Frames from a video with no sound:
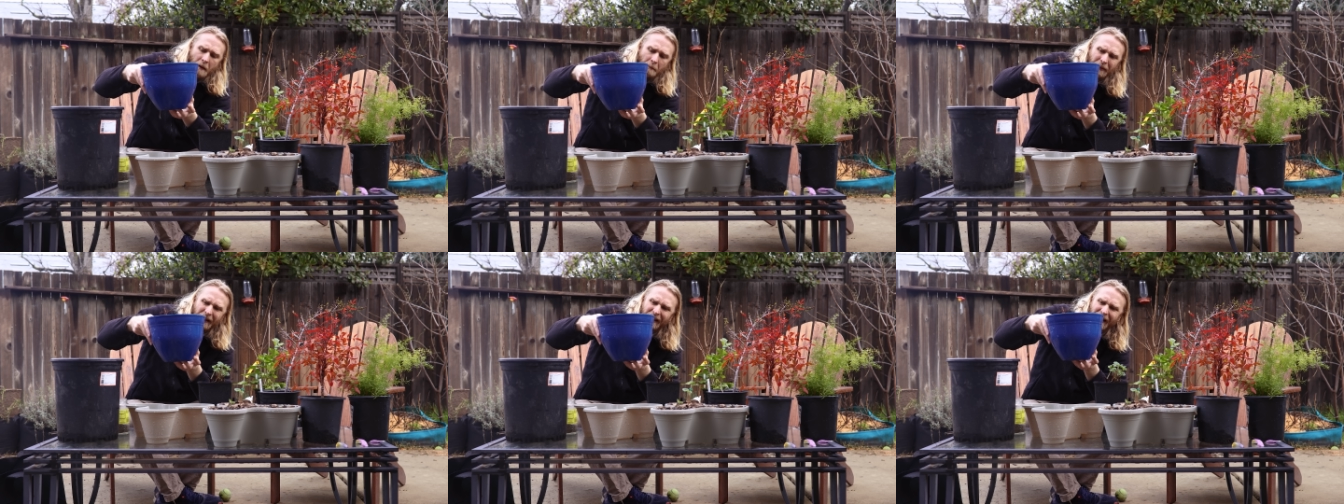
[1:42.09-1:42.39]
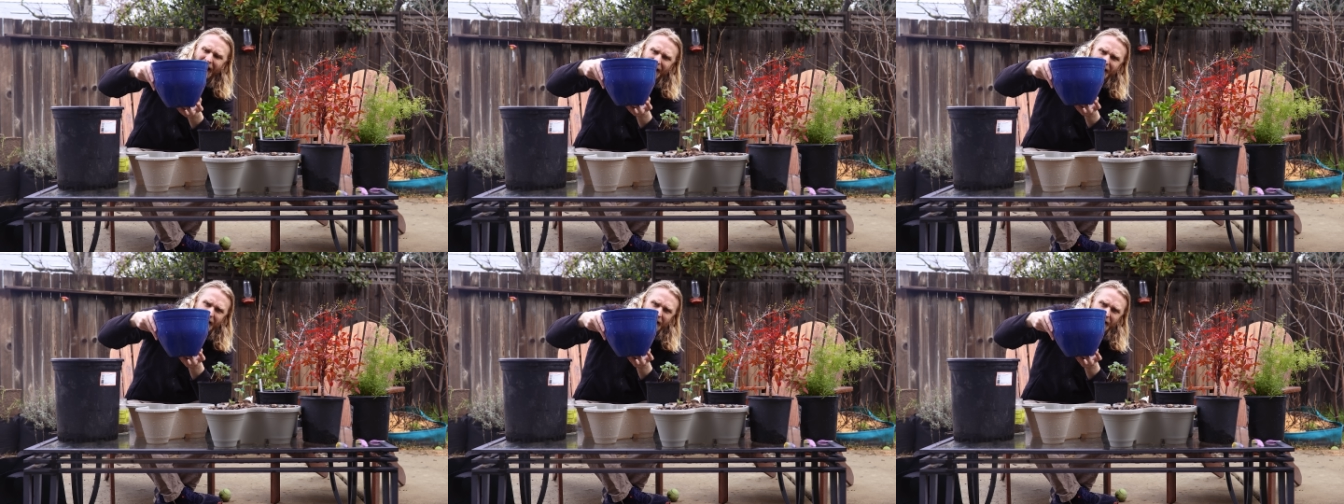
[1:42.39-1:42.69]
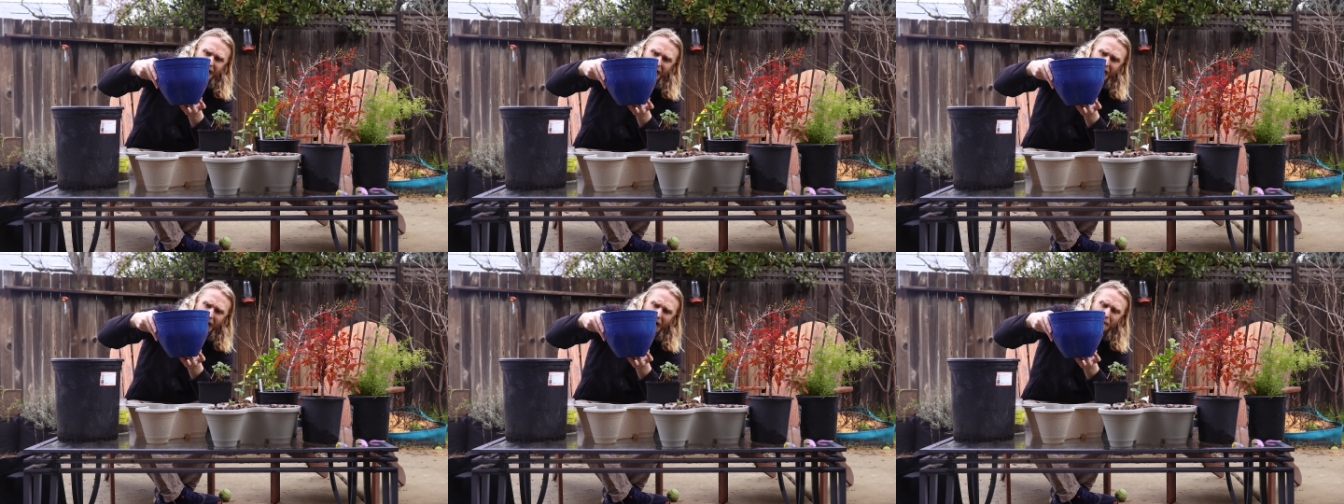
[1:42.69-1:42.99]
plenty
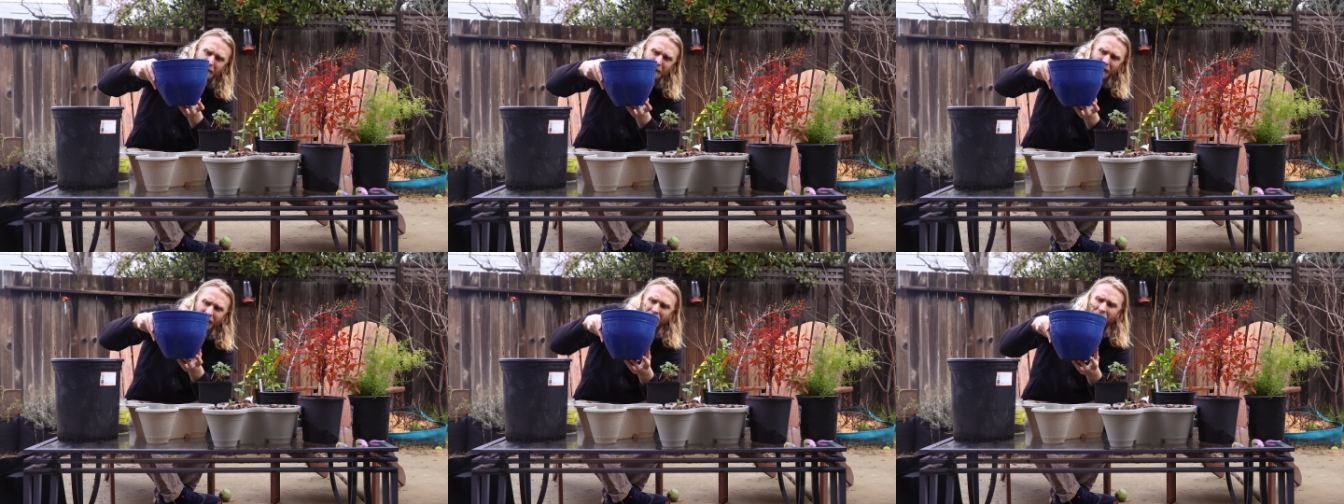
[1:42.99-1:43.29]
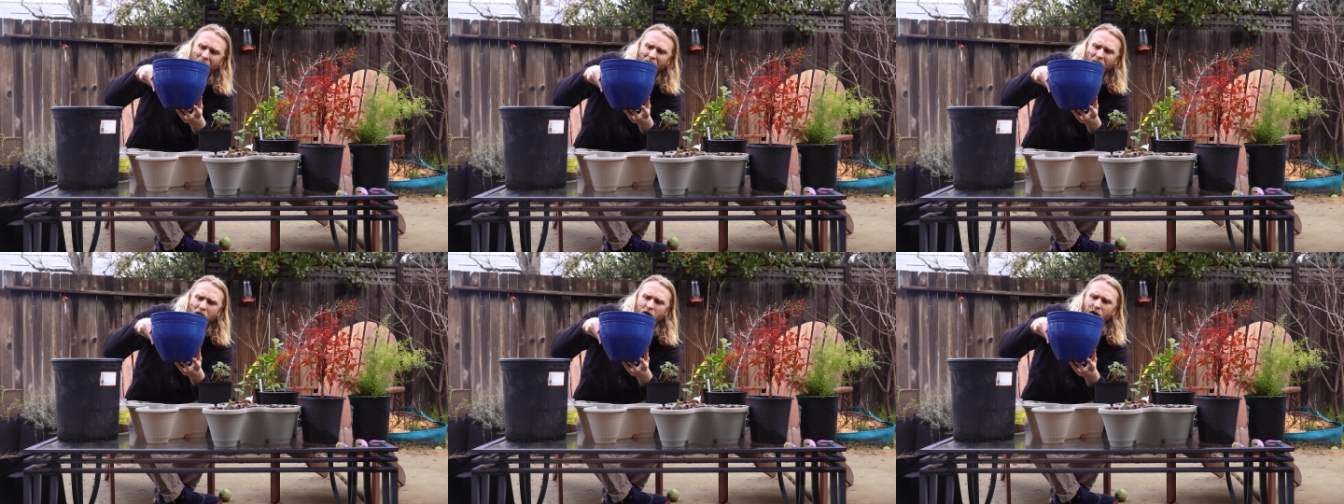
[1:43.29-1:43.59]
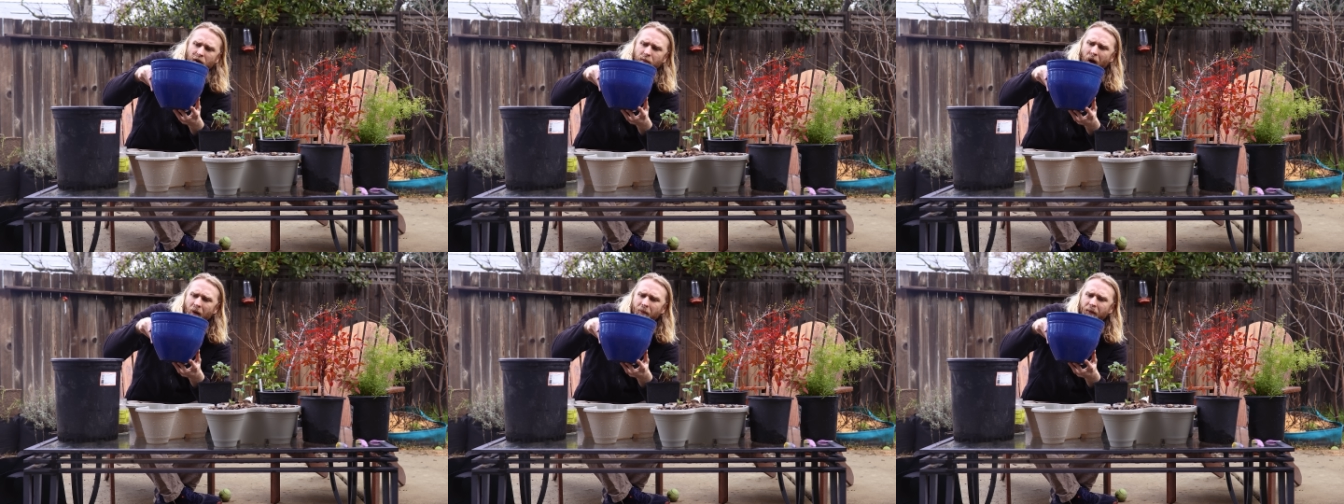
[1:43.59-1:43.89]
deep, and you
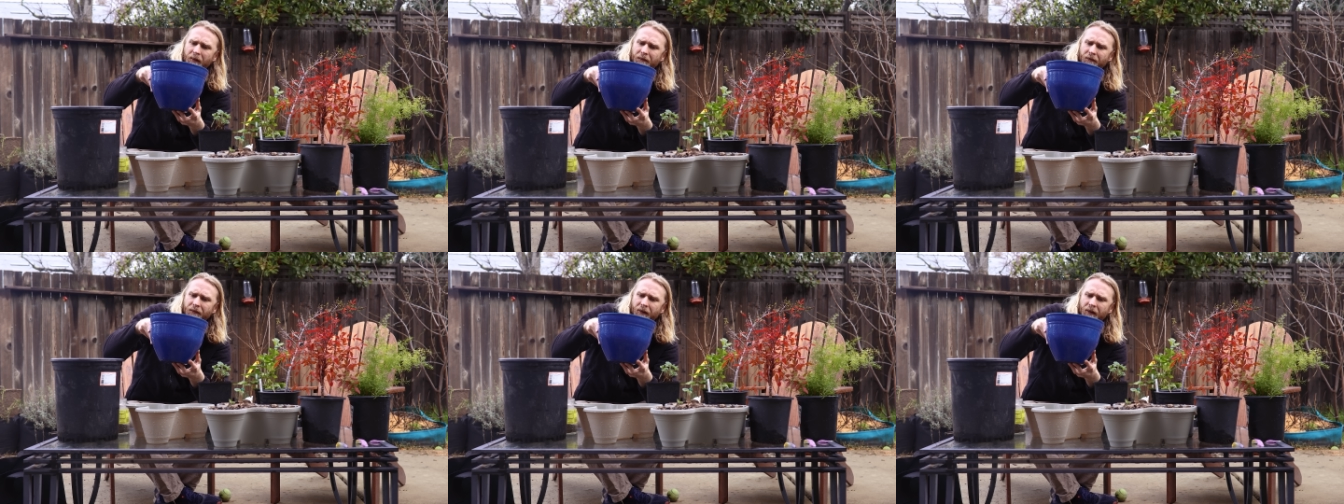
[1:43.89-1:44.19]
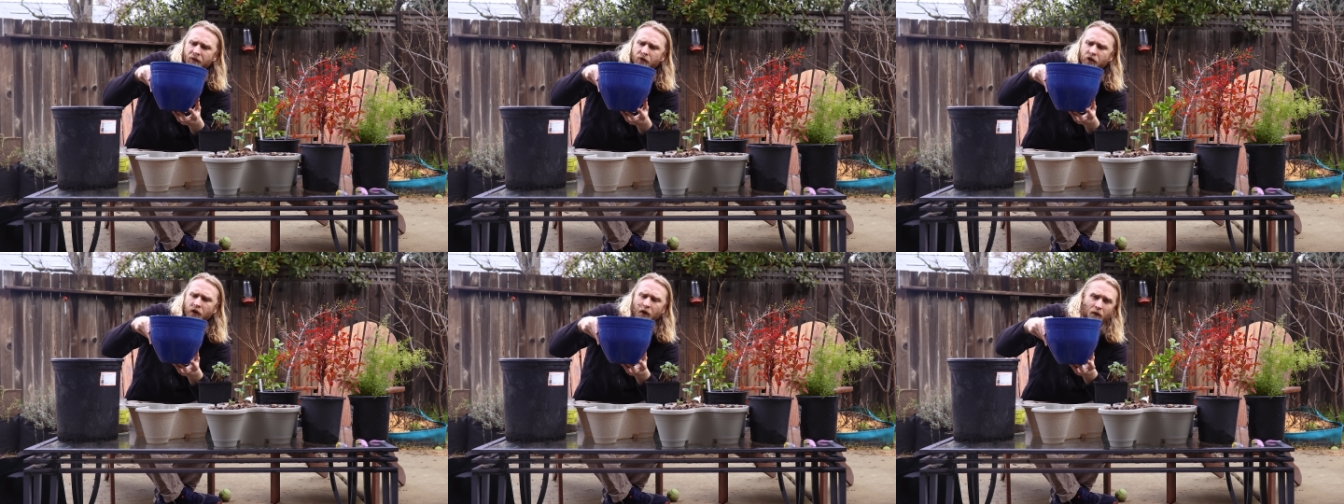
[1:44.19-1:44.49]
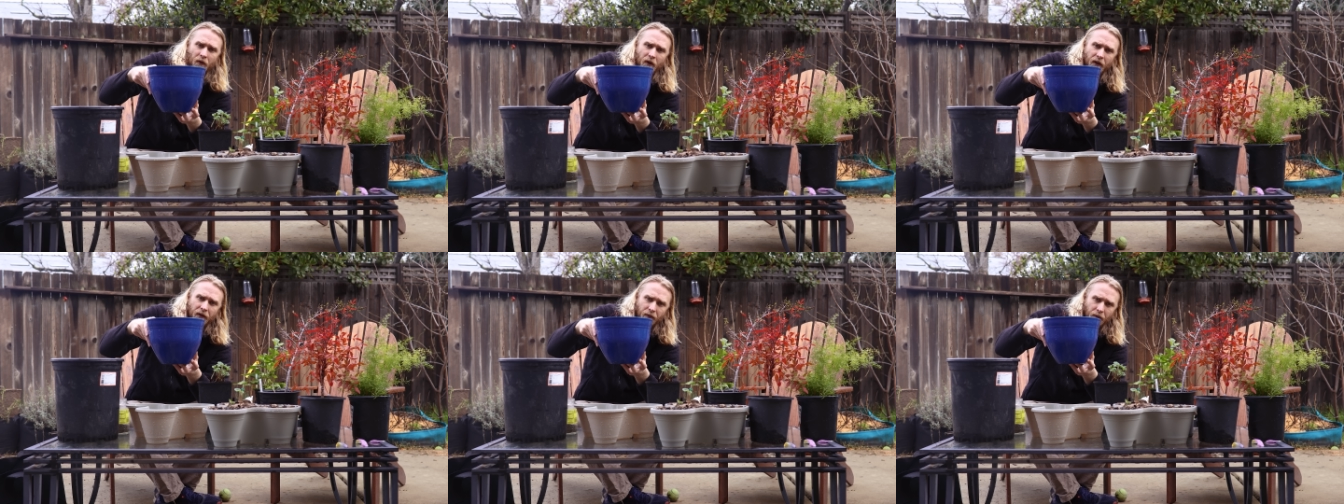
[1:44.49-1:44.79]
could probably fit
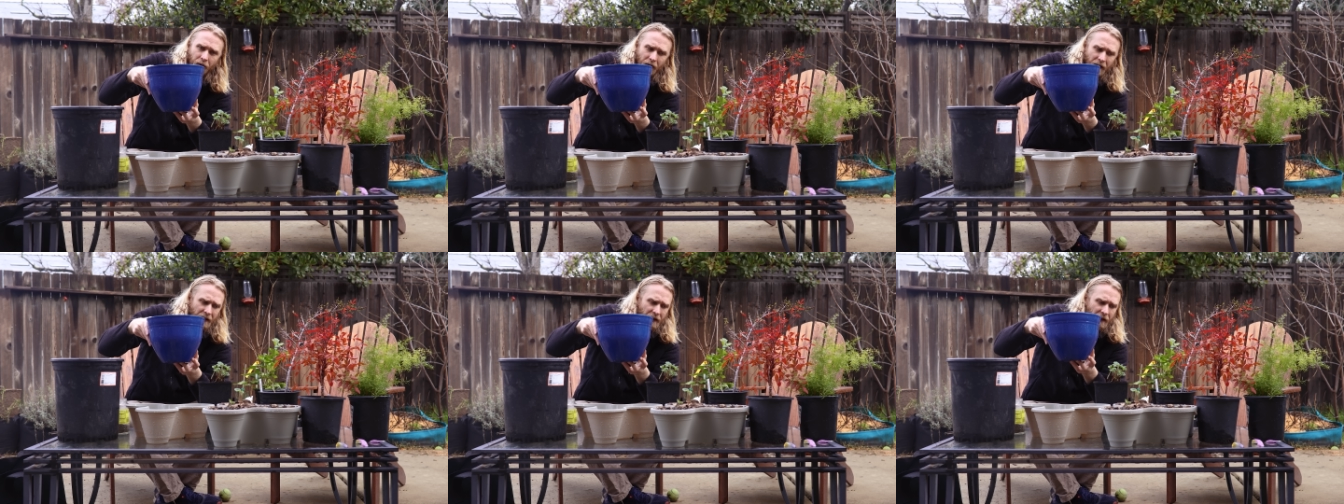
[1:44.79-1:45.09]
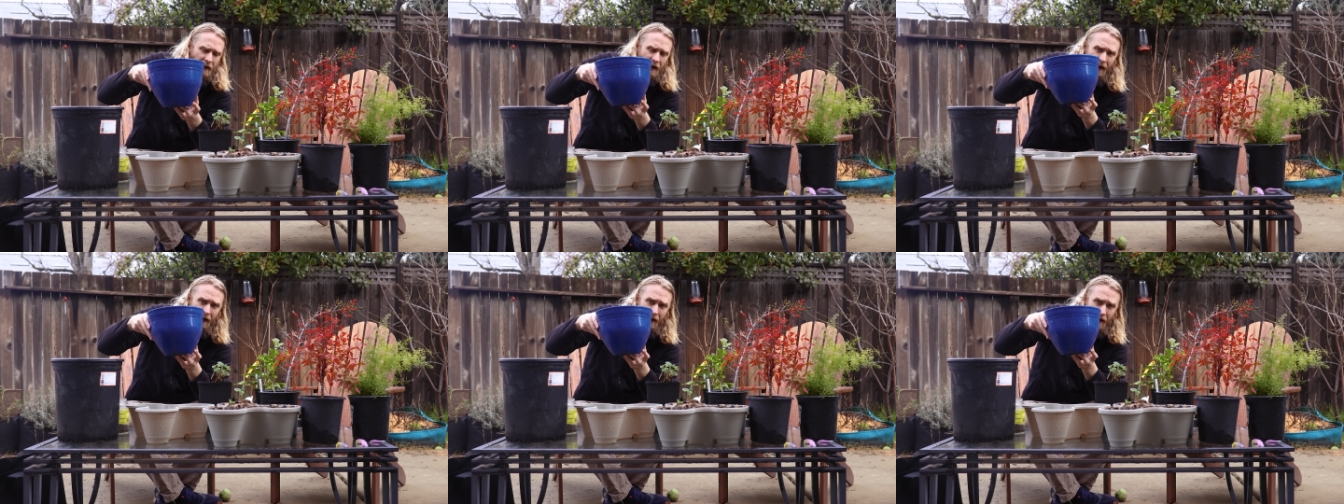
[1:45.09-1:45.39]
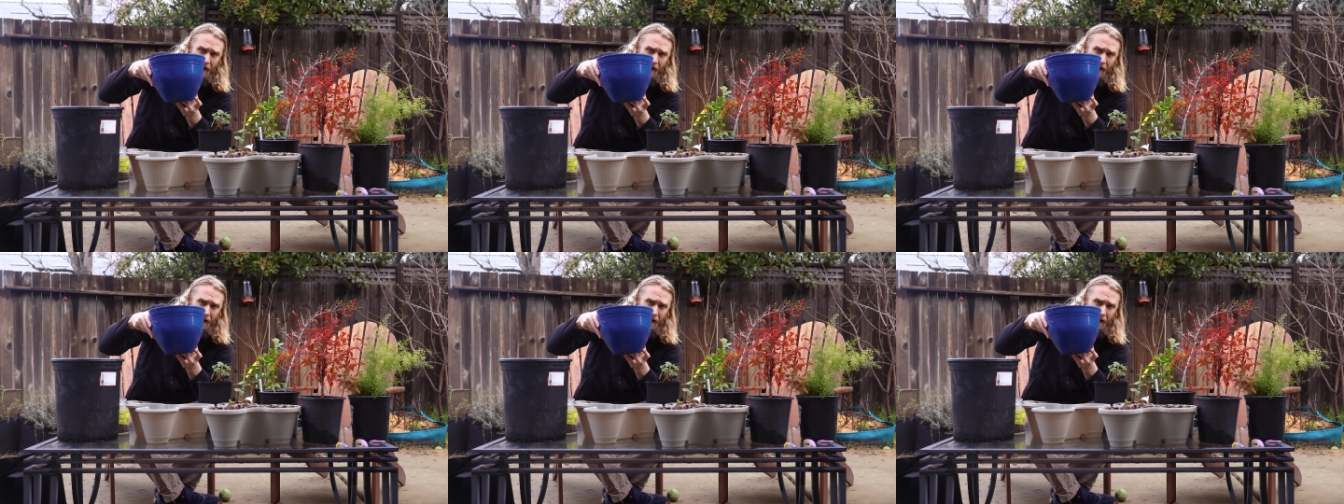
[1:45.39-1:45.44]
2 to 3